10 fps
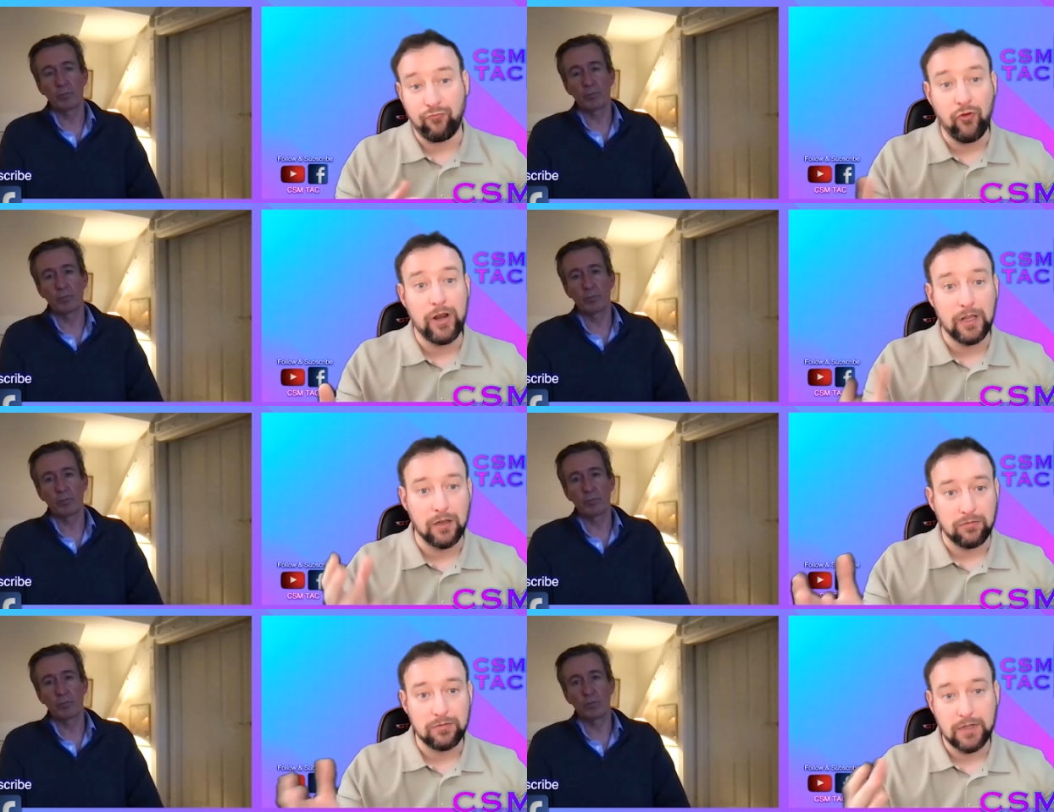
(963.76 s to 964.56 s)

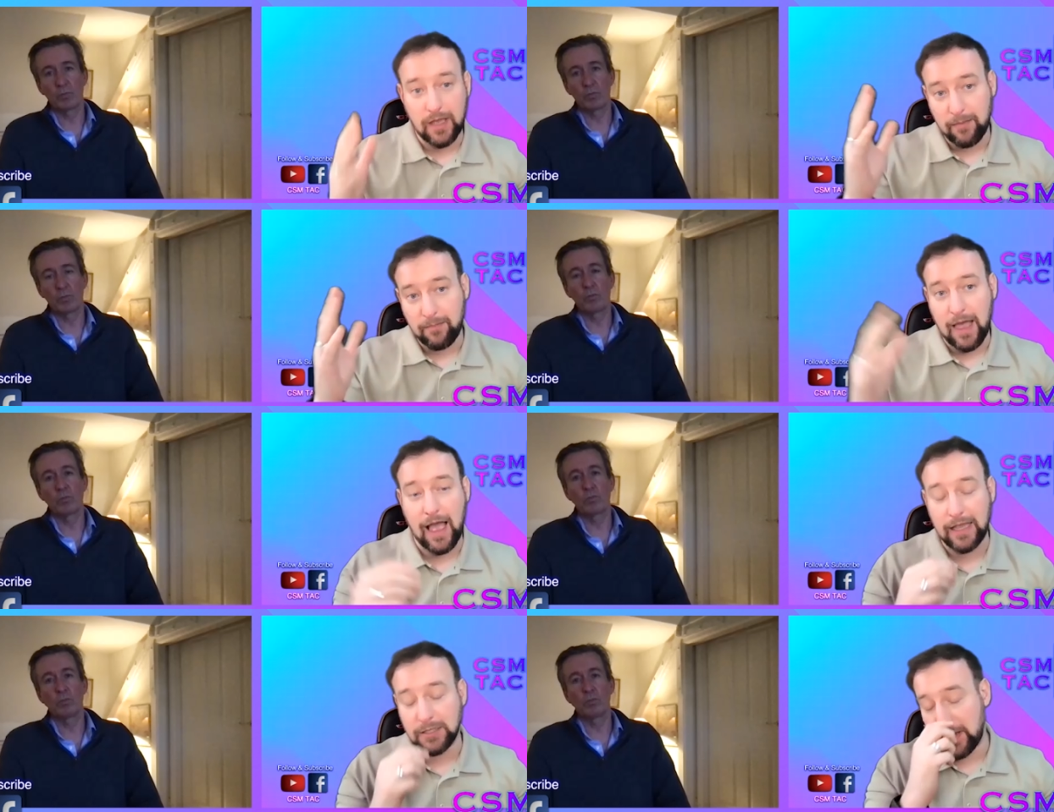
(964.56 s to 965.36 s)
Speaker 1: real
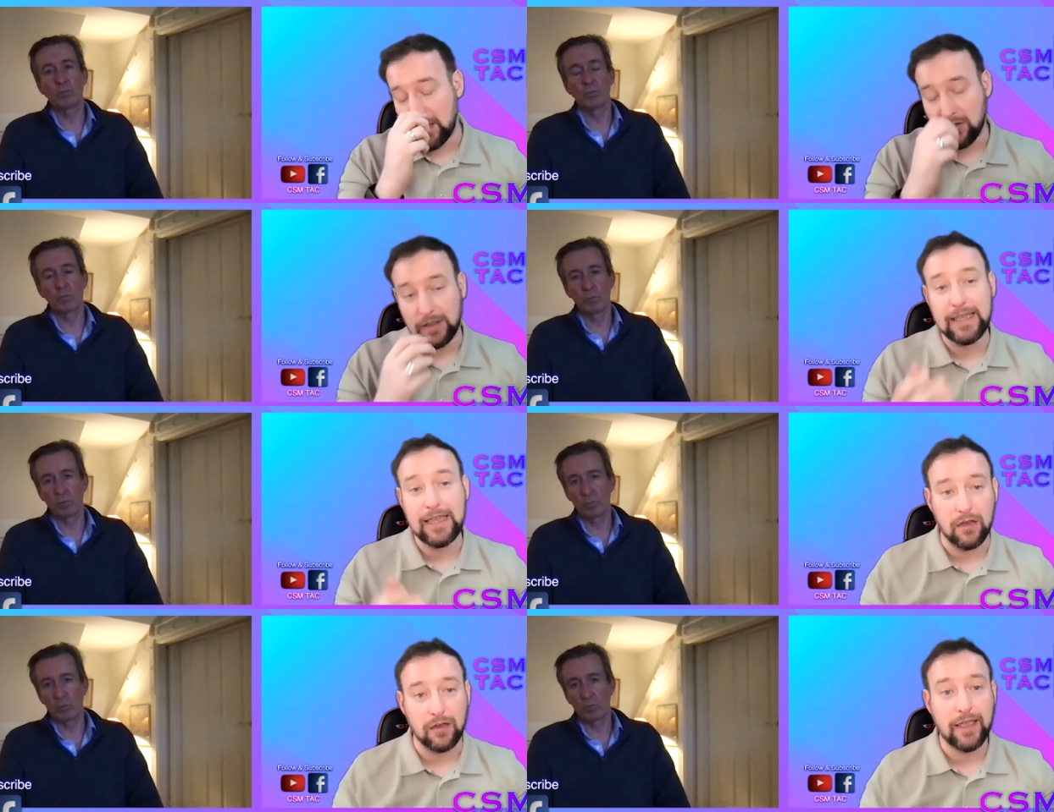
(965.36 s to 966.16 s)
highest pinnacle
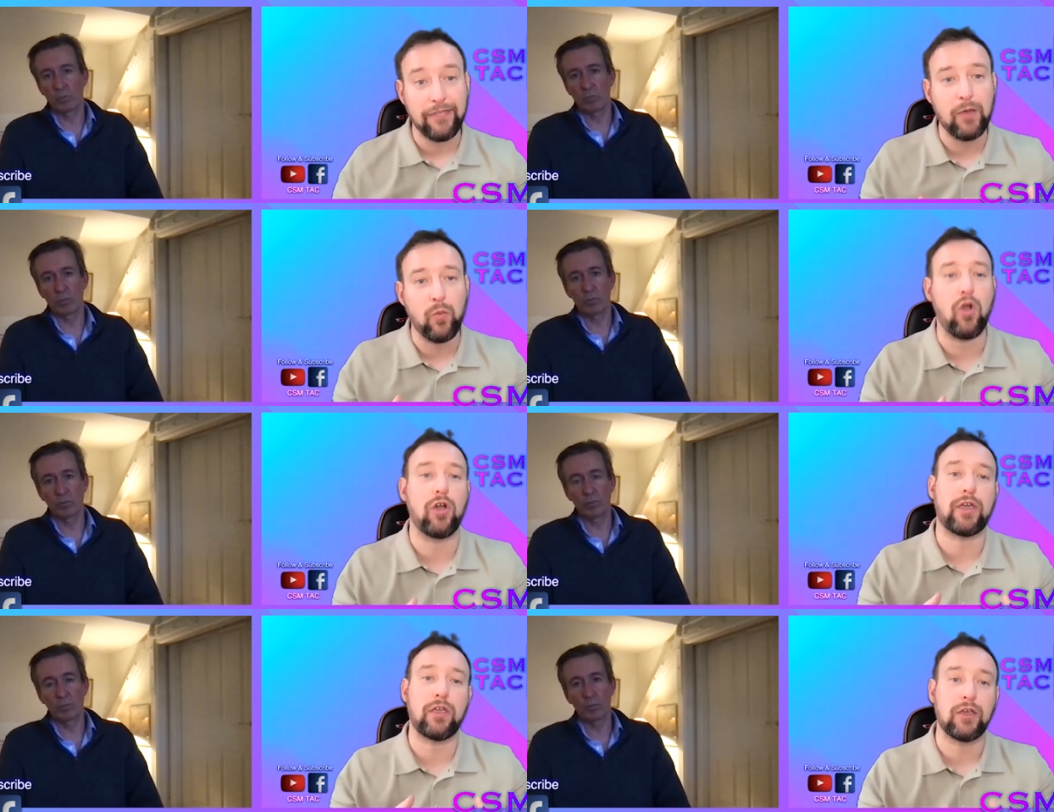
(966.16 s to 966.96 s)
leader, can they
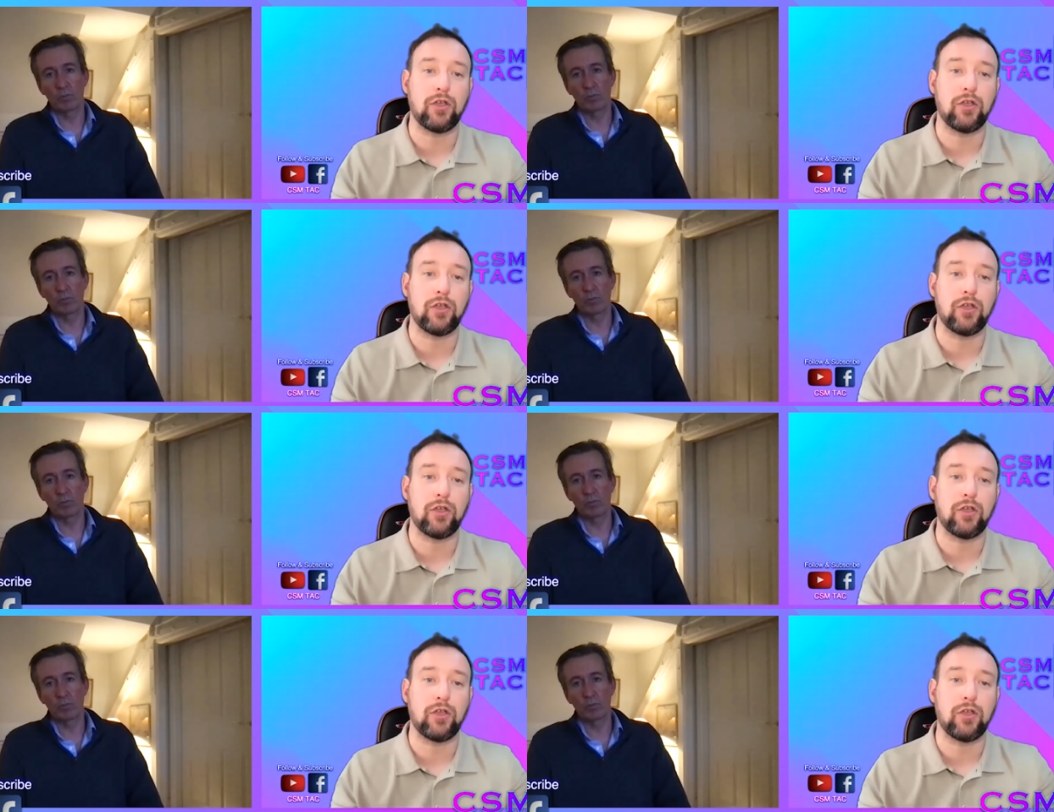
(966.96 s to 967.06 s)
work in